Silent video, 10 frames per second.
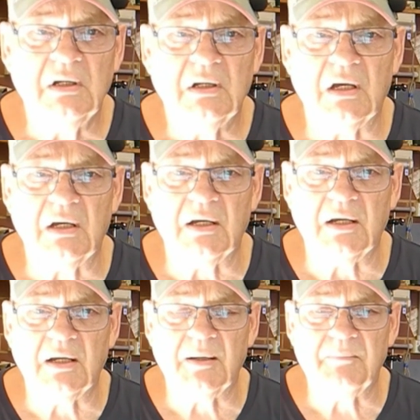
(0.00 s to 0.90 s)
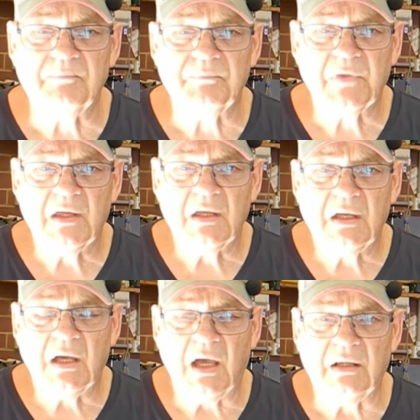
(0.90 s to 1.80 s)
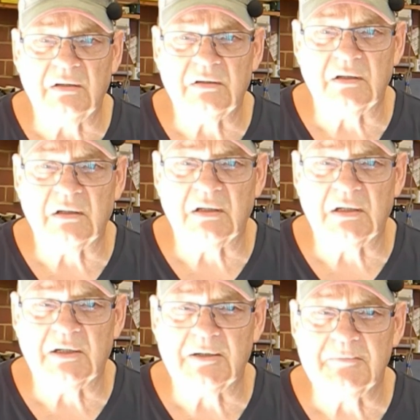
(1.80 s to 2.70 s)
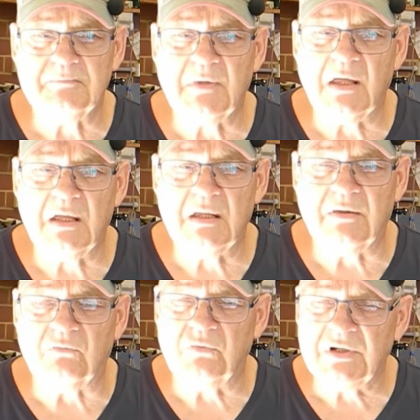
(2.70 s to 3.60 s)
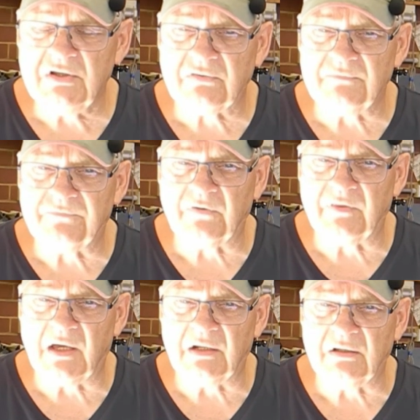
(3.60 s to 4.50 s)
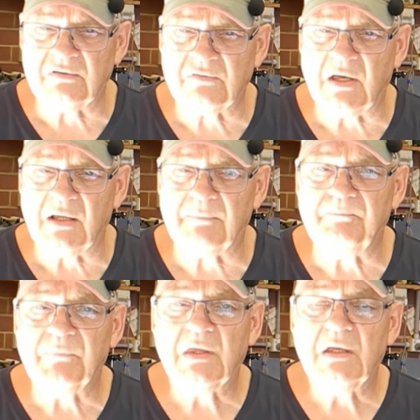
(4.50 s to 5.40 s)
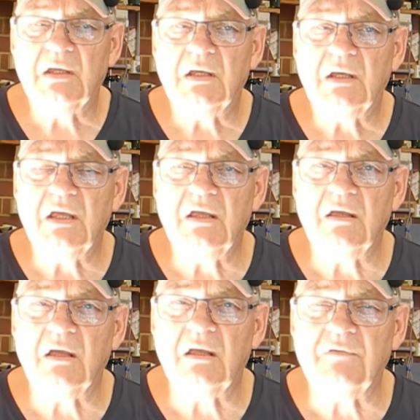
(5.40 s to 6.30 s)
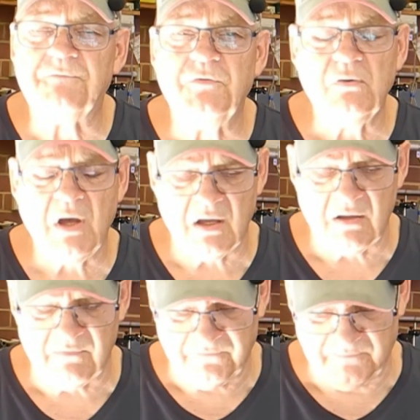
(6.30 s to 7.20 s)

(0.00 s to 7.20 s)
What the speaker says: and the reason for that is that if you have